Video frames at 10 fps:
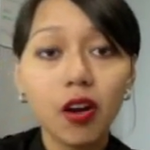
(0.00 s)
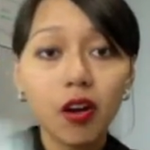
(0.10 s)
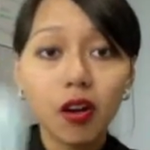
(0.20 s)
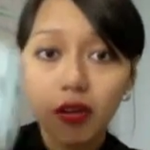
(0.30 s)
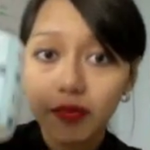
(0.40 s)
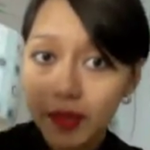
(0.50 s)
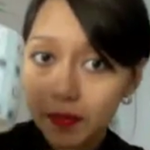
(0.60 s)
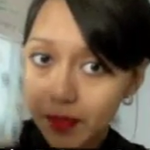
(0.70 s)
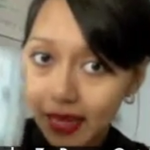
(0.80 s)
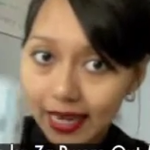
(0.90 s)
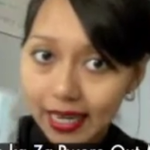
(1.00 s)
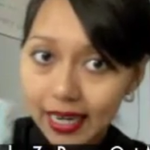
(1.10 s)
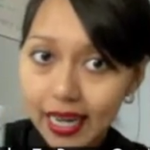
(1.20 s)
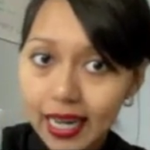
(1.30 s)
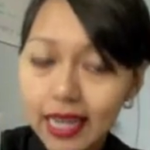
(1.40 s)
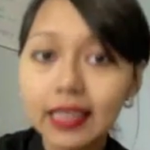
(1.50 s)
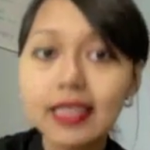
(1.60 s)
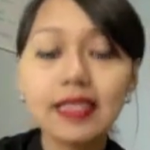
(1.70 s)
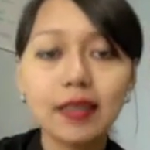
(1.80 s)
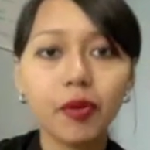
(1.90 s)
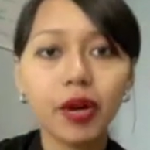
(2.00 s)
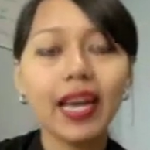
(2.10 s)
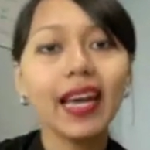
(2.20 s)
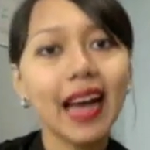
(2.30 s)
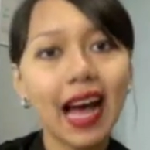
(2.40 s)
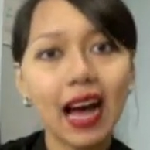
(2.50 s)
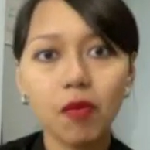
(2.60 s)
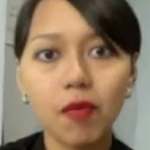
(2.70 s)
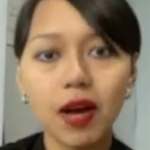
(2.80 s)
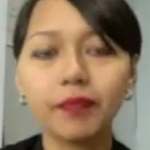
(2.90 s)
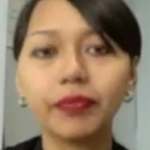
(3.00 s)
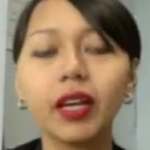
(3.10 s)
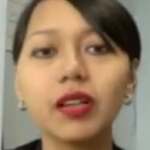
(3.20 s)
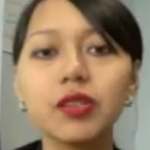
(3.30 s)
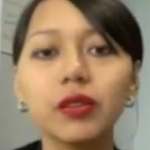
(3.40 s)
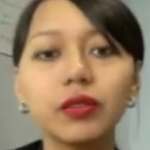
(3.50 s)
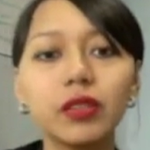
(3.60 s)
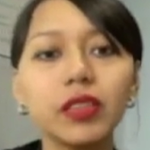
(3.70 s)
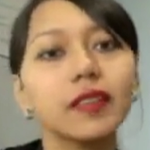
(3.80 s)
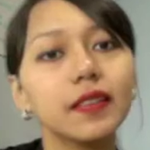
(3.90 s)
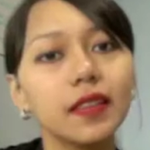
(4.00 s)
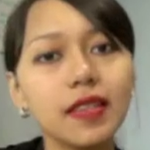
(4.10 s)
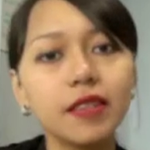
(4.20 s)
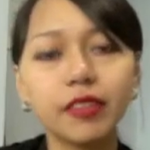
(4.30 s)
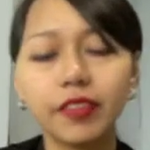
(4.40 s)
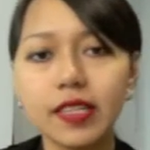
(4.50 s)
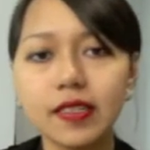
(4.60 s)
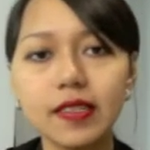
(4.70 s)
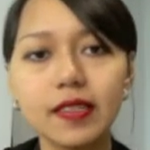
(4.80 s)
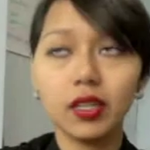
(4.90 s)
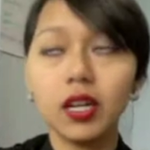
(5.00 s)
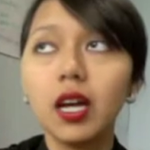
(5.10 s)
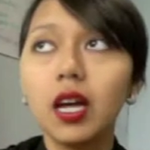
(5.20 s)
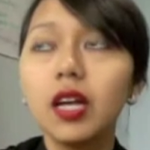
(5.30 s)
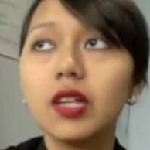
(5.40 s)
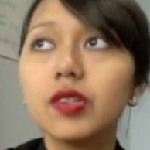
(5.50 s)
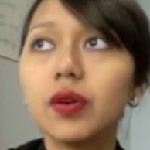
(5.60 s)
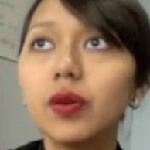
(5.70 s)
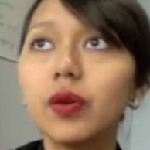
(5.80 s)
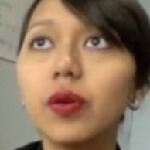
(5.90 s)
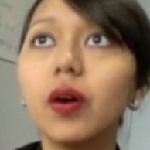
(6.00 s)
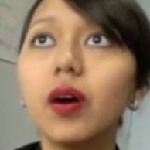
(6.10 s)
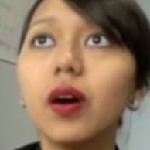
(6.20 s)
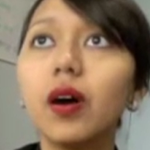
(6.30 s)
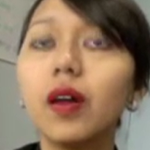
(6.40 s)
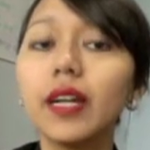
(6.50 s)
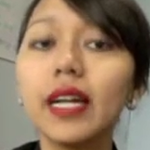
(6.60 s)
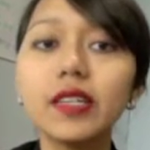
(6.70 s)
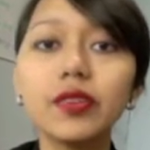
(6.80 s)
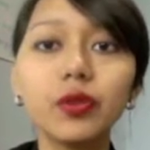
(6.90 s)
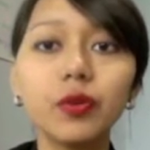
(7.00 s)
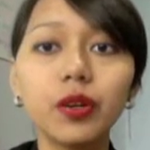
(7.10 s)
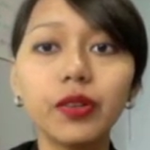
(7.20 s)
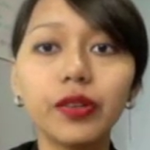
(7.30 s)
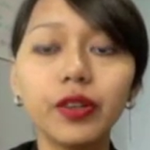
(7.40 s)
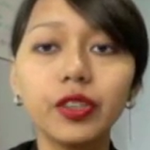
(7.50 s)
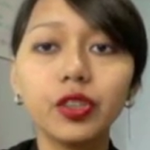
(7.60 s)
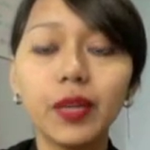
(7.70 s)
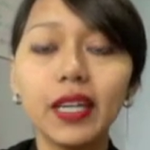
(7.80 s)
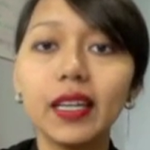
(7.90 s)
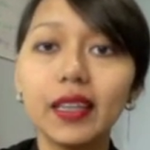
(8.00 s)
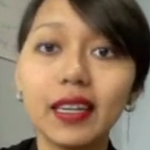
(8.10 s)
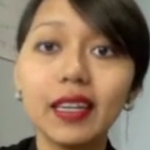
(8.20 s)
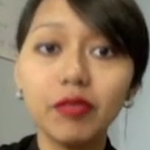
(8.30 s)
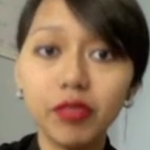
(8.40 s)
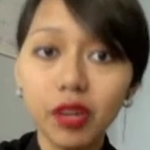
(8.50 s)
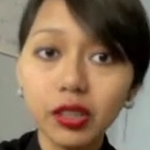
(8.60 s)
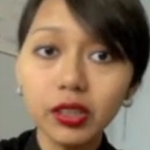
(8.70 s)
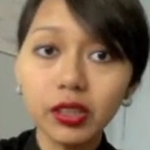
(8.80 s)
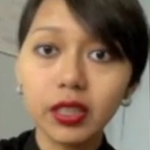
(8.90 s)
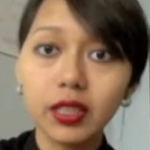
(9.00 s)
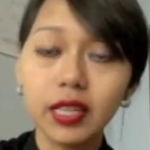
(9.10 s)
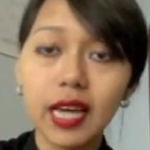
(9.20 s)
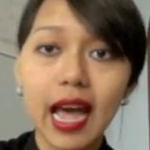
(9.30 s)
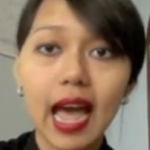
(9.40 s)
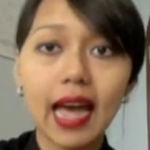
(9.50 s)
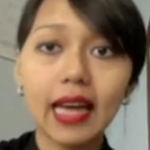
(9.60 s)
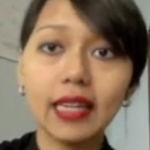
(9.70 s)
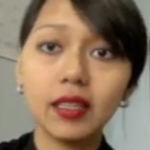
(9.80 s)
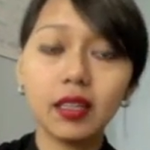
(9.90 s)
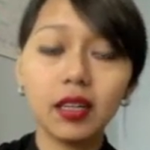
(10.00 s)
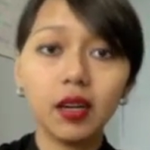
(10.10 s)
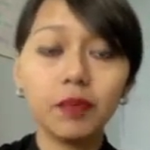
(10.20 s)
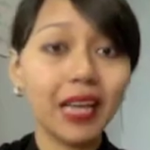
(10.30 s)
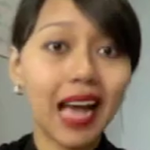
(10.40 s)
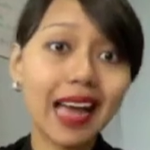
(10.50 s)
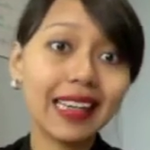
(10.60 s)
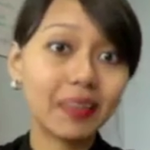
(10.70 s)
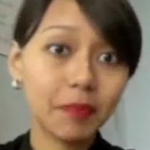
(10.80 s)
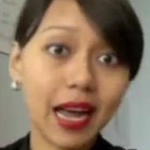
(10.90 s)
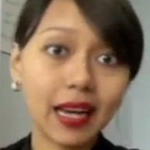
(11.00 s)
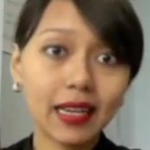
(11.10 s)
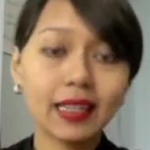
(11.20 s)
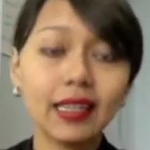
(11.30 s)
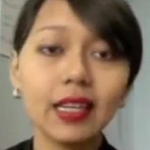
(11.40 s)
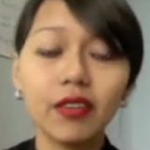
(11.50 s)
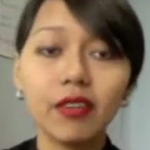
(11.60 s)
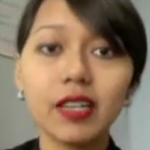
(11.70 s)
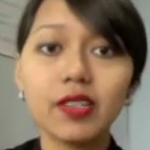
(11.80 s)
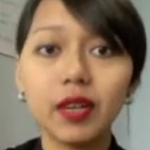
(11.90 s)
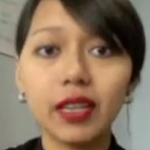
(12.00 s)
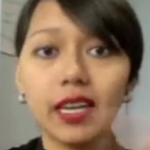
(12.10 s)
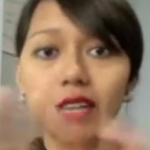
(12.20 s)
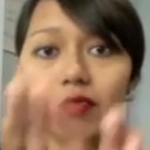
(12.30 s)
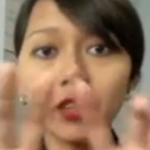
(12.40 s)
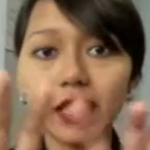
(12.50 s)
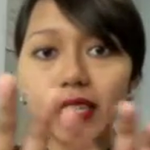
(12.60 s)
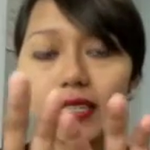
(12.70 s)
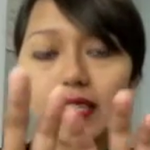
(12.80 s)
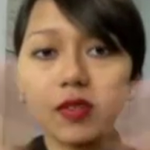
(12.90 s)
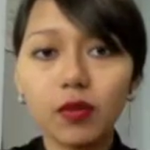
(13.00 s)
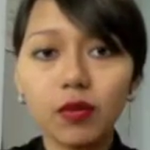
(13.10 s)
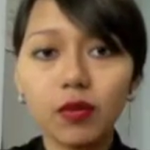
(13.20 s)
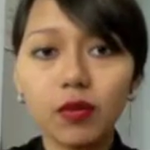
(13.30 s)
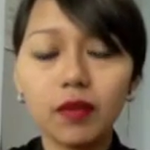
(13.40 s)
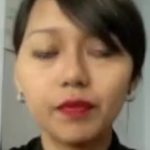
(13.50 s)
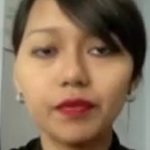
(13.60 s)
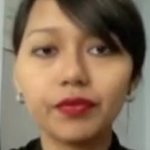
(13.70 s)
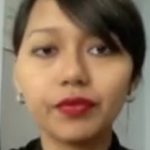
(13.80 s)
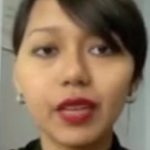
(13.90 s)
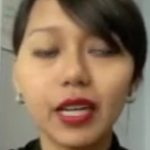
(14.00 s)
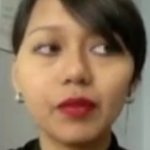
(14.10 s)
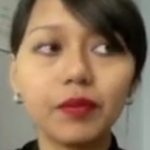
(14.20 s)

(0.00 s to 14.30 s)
coffee bagan ga sabue auma. So just simple phrases. So the next two words are going to be the in front and behind and back. Right, so the in front is like